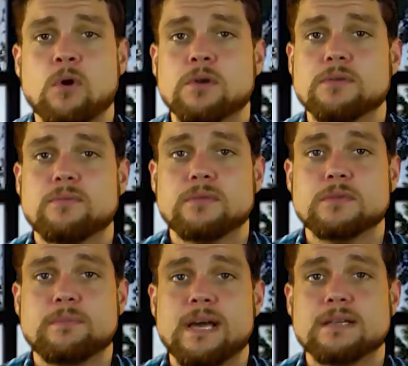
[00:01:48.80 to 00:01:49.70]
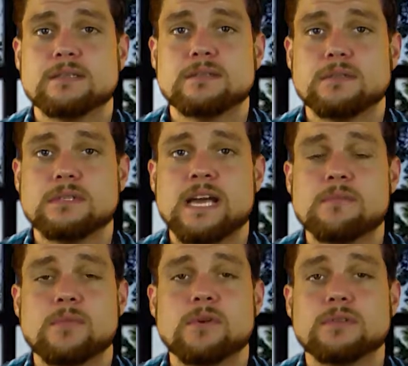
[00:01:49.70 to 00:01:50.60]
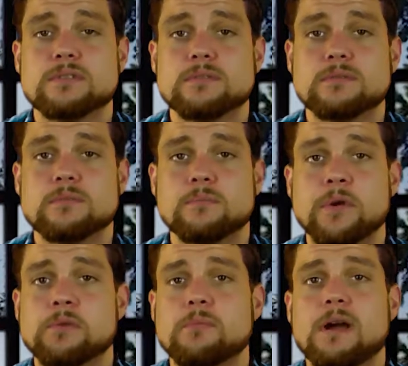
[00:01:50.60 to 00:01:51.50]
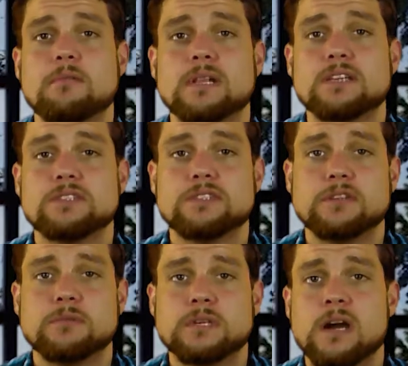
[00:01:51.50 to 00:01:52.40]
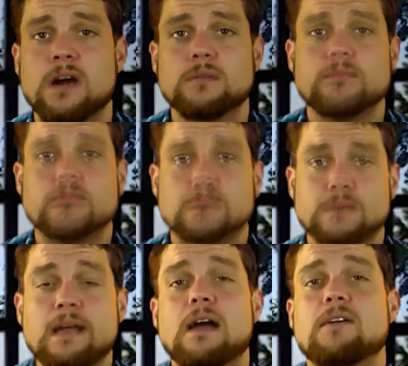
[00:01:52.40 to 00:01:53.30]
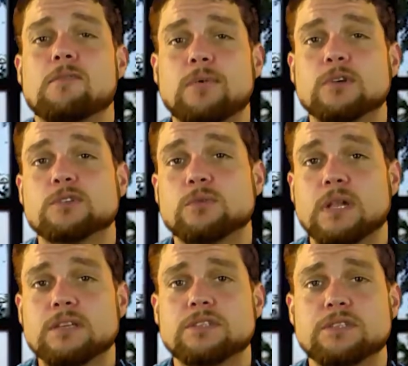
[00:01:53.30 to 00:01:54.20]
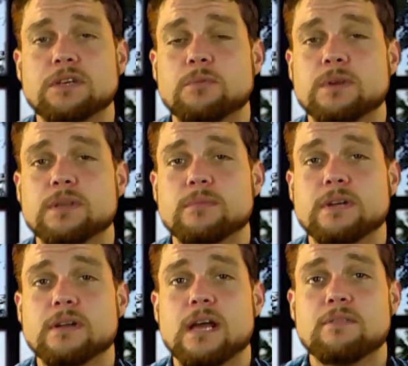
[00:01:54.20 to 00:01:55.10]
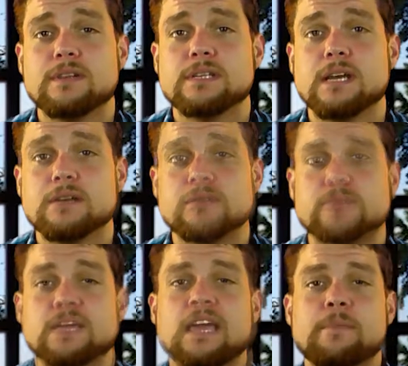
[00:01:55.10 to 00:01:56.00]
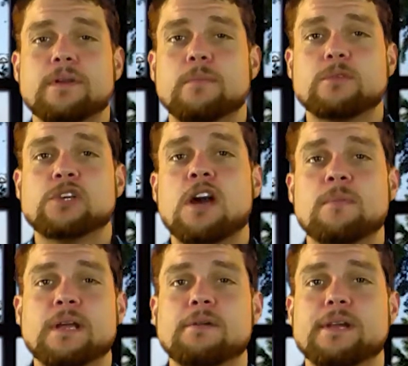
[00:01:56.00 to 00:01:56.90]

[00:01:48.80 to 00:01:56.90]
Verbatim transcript: worked for this past nine months building my relationship with God. Now I have a personal relationship with Him here at Isaiah 58. They gave me a job down